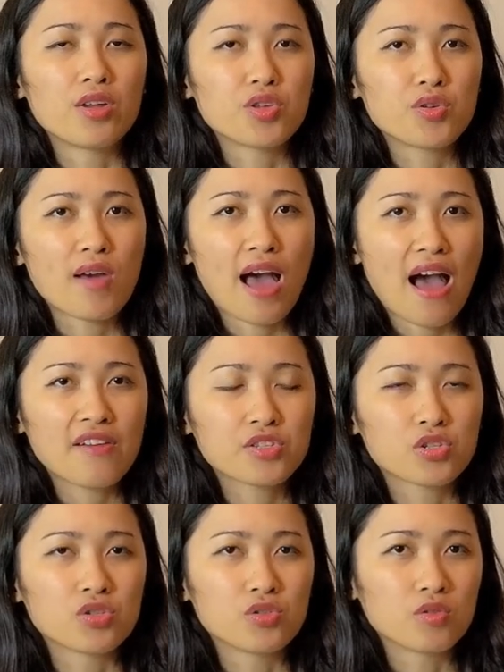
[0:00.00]
you have
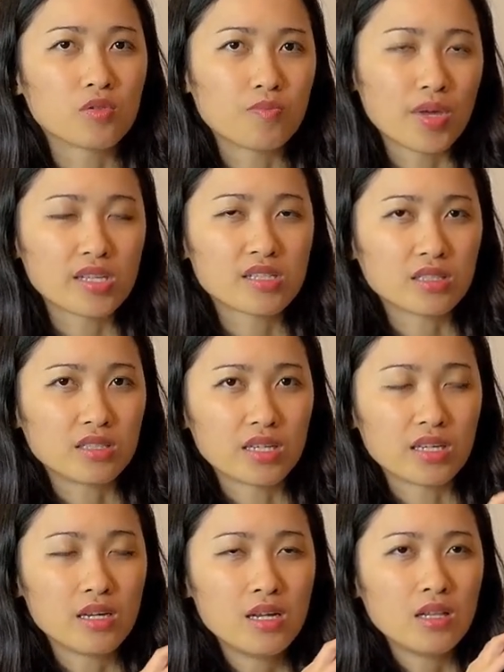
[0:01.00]
to
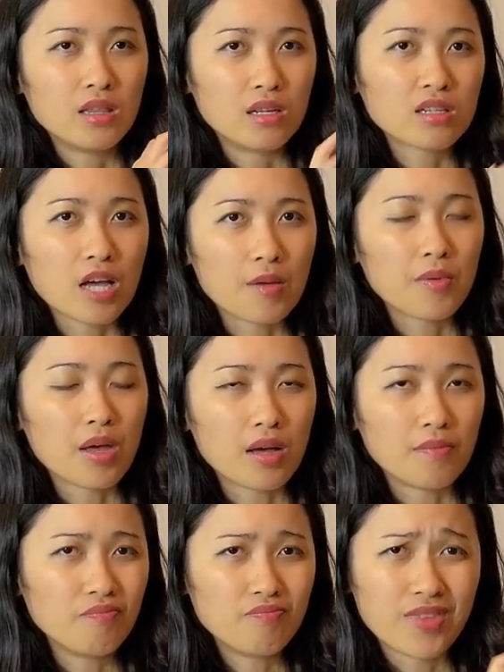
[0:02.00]
basically look up
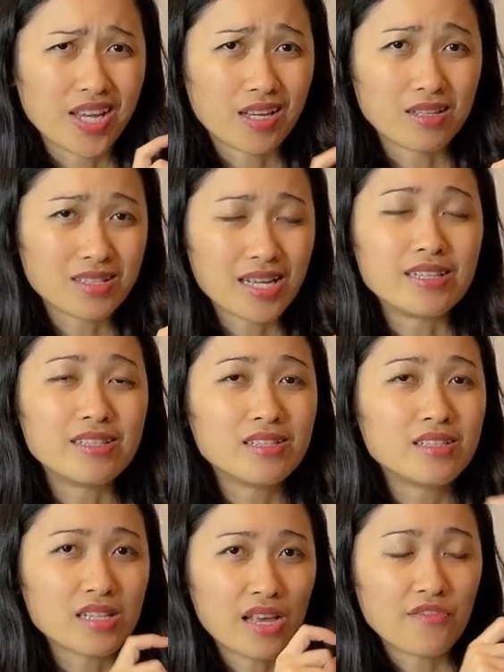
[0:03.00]
like a
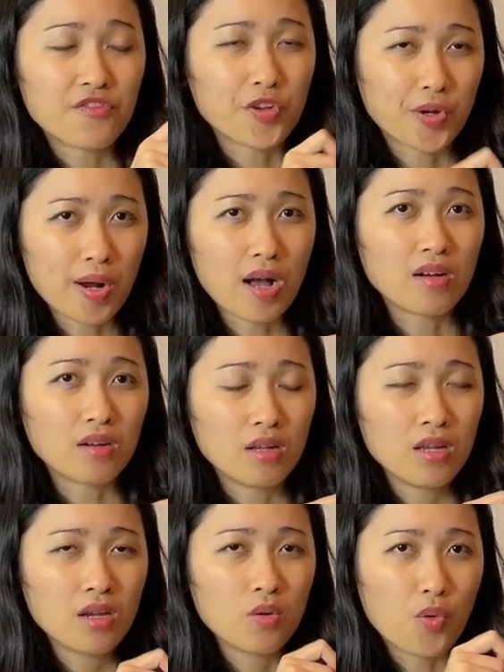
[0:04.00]
sentence and figure out
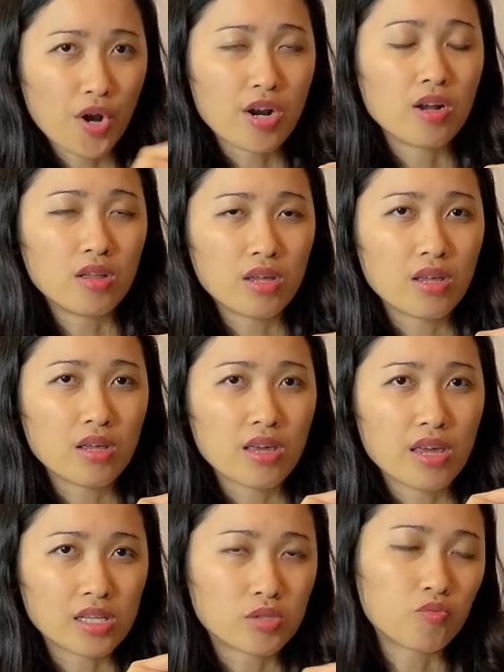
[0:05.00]
where
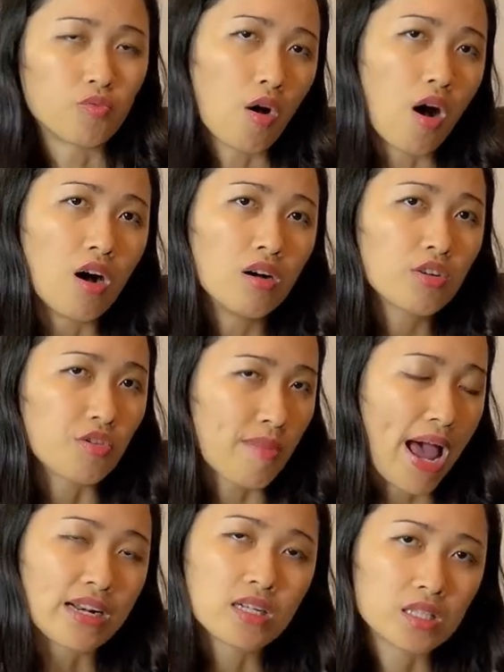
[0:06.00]
it's wrong
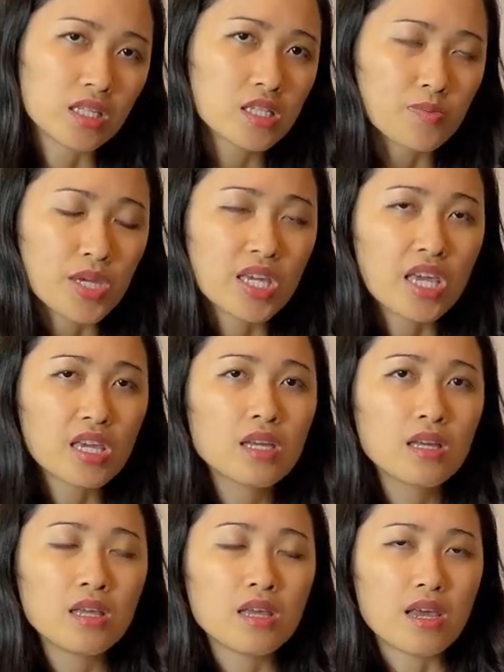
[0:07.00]
grammatically
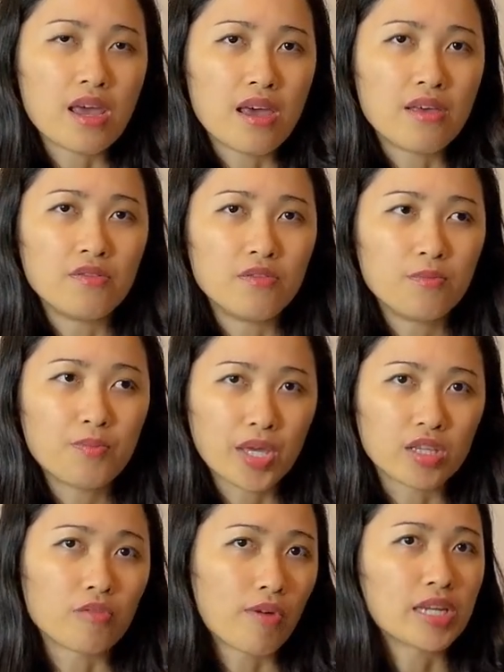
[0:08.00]
speaking and
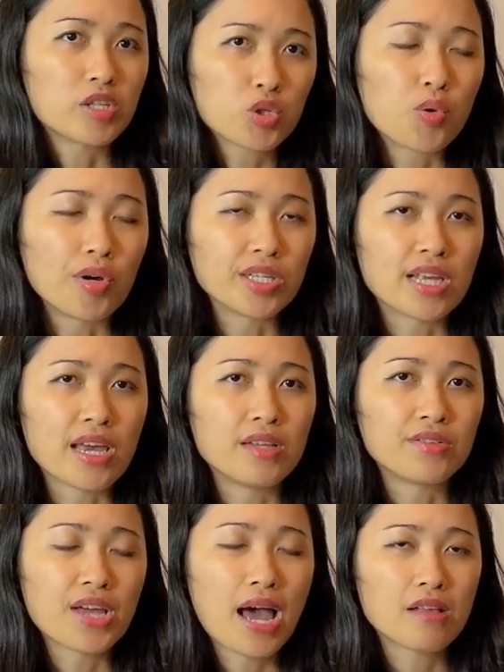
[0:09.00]
pick the right choice.
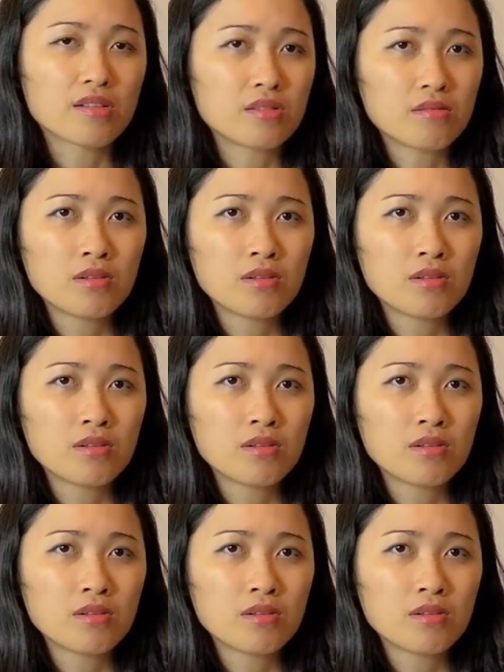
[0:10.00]
And that